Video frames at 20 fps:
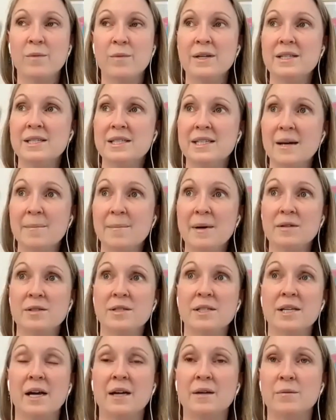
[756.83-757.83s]
We step
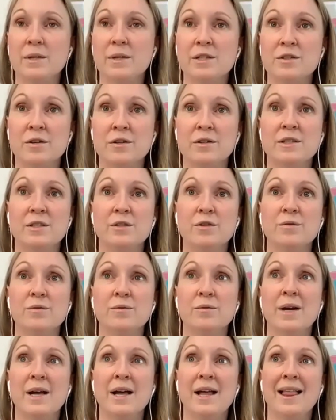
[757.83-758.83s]
outside, we start
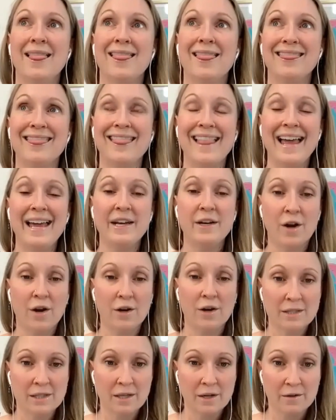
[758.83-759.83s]
to let
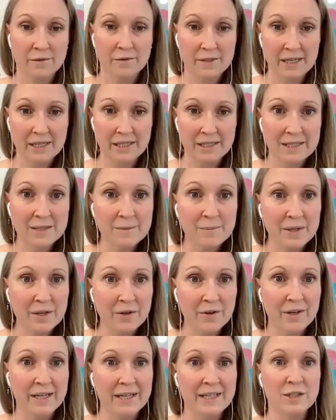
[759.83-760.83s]
ourselves
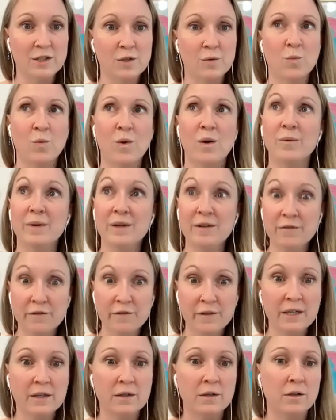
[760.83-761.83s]
experience what we
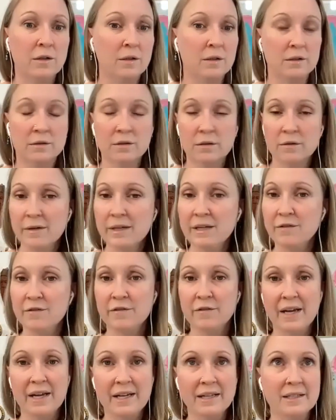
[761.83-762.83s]
feel,
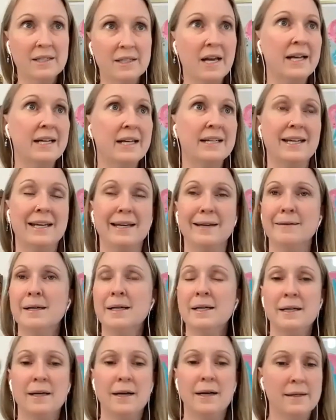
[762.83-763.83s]
grief, anxiety,
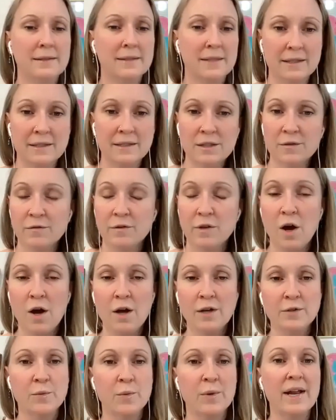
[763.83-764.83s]
a sense of
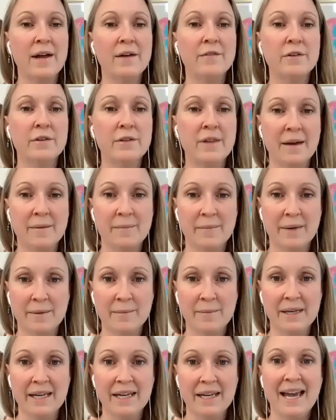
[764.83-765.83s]
loss, whatever that
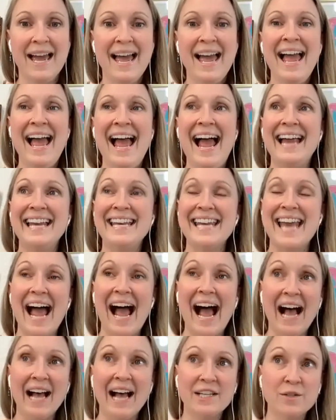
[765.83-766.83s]
may be. And
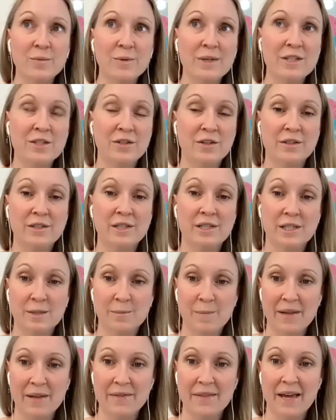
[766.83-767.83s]
as we start to
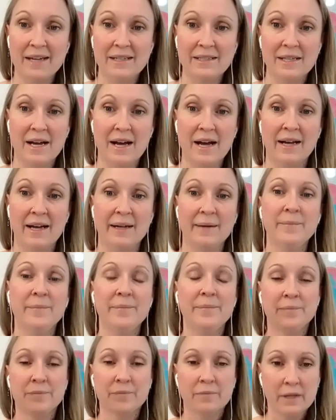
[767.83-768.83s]
spend that
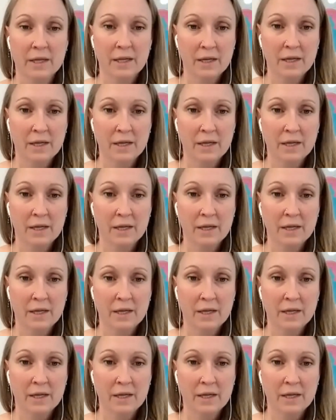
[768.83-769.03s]
time,